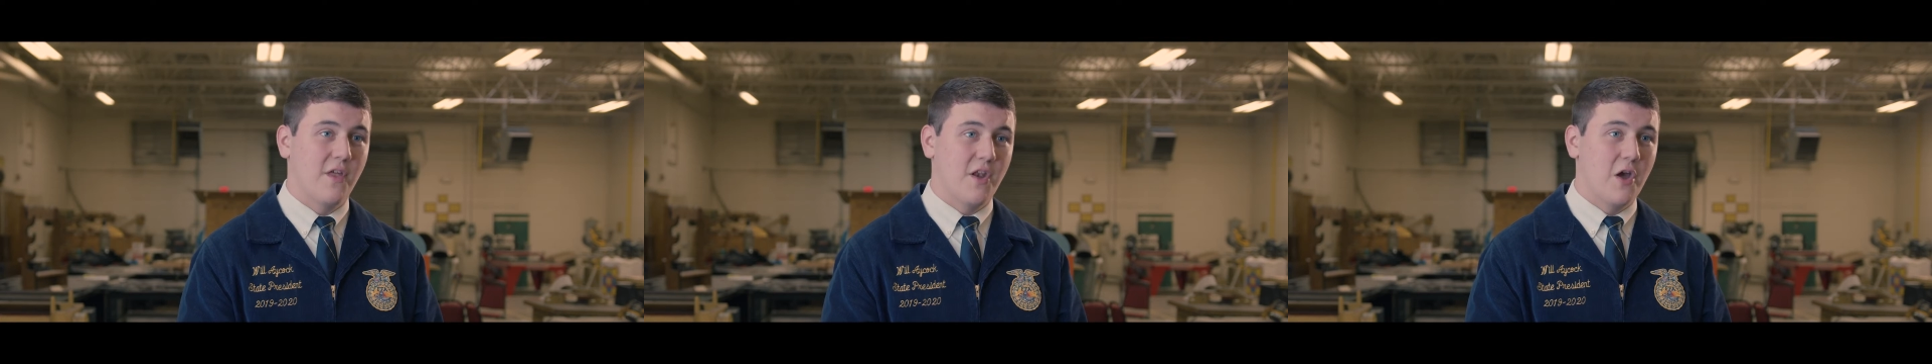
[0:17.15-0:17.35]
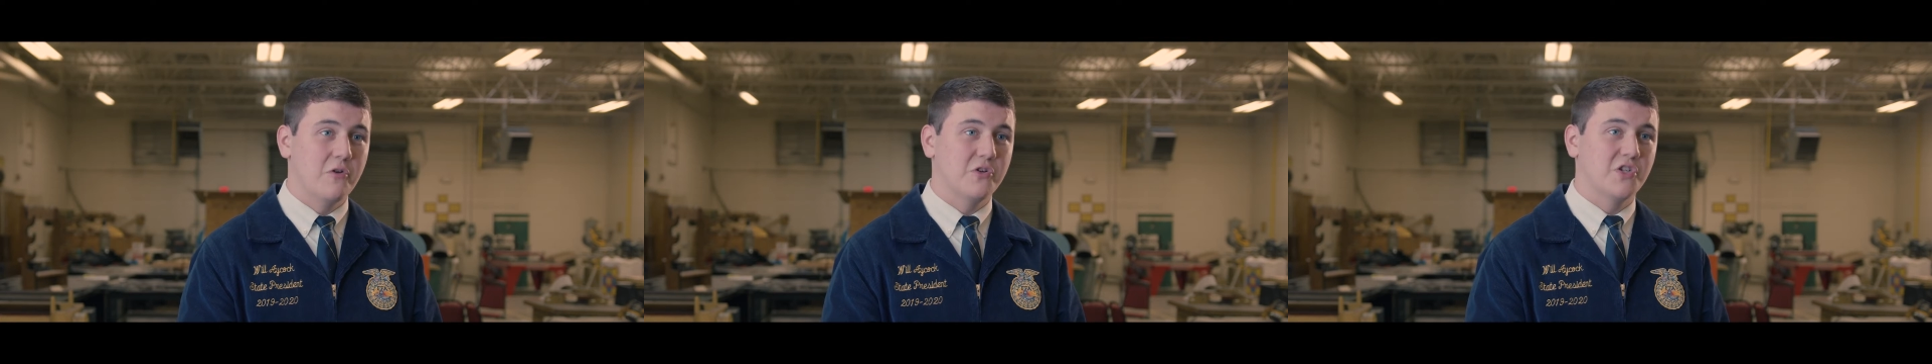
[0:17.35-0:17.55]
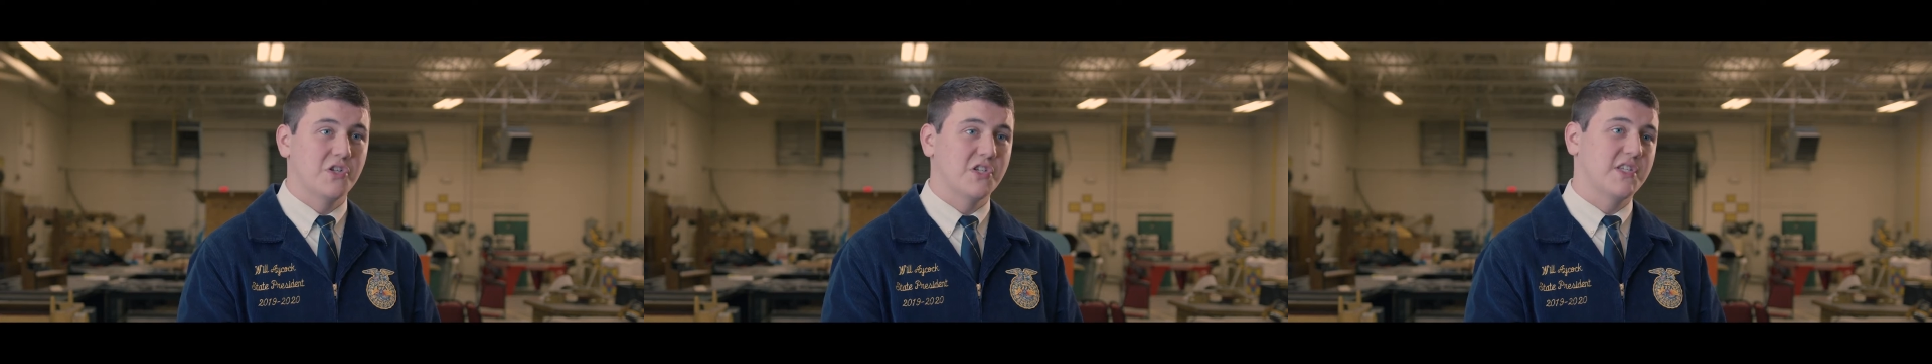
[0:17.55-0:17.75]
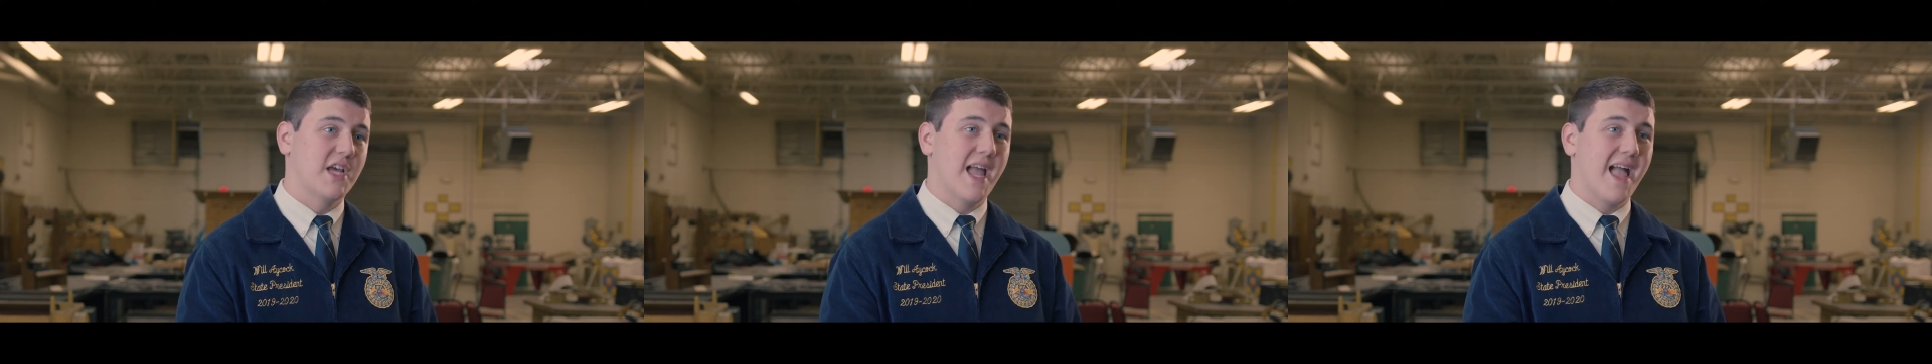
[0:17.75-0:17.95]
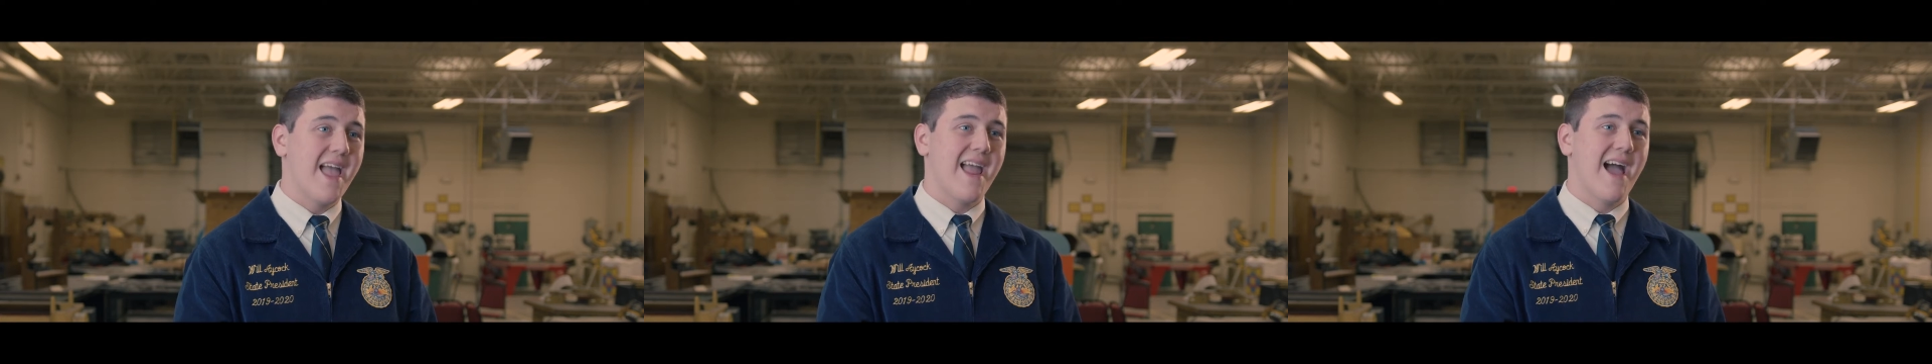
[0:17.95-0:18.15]
The notion to
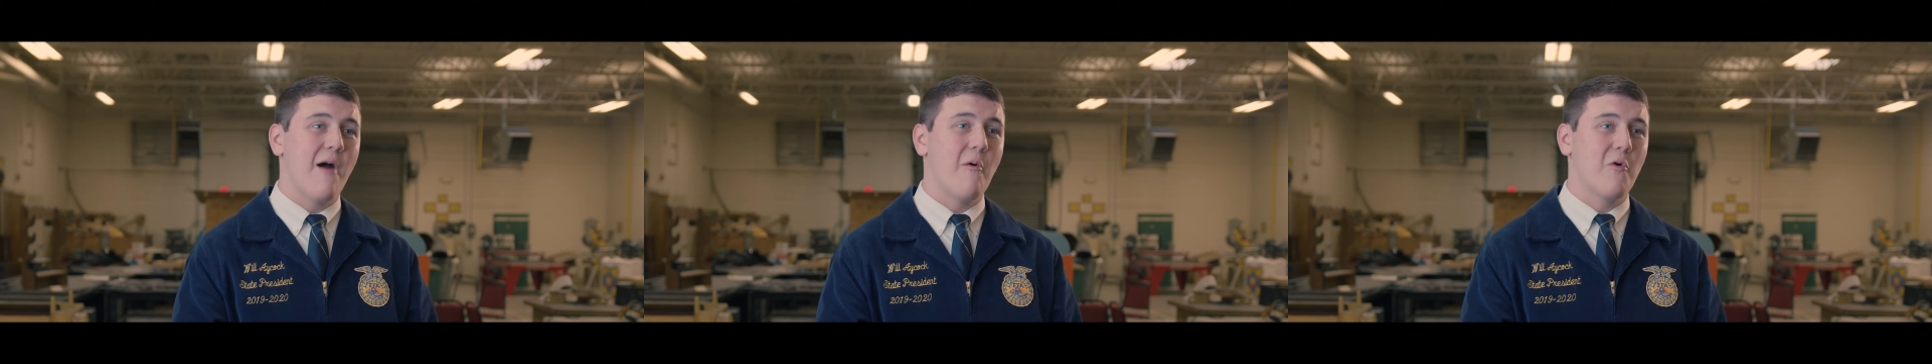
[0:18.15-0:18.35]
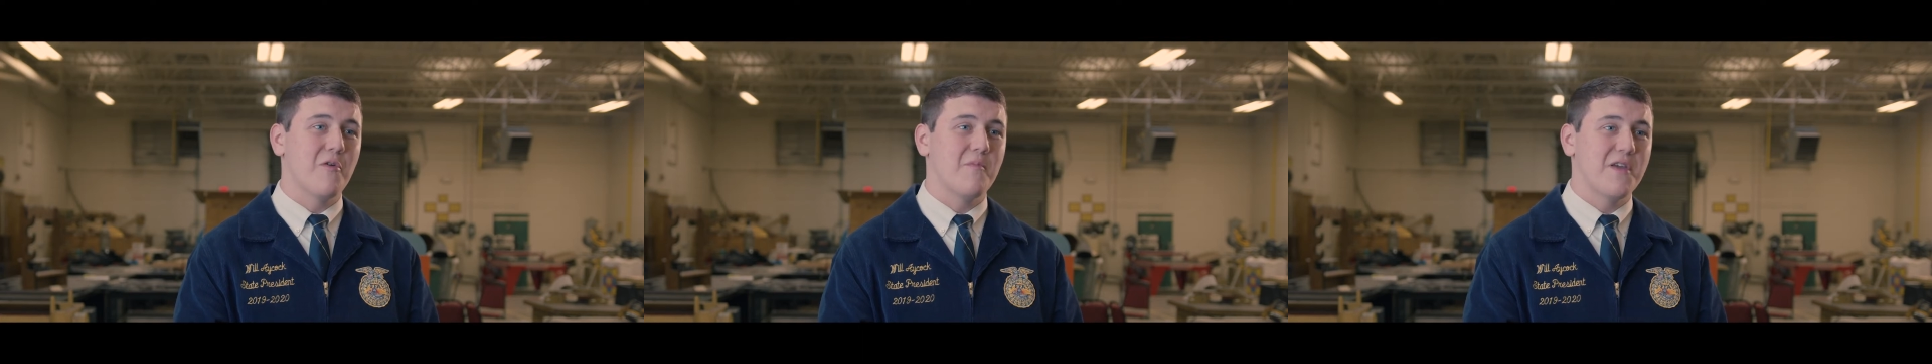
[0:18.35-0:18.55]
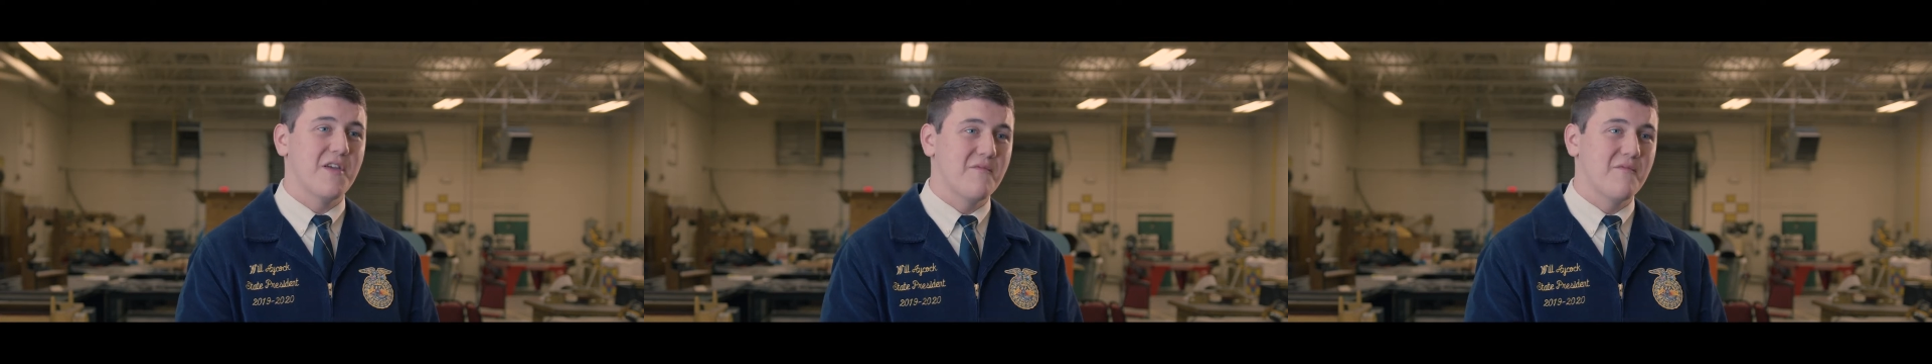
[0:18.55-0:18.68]
say, hey, I want to be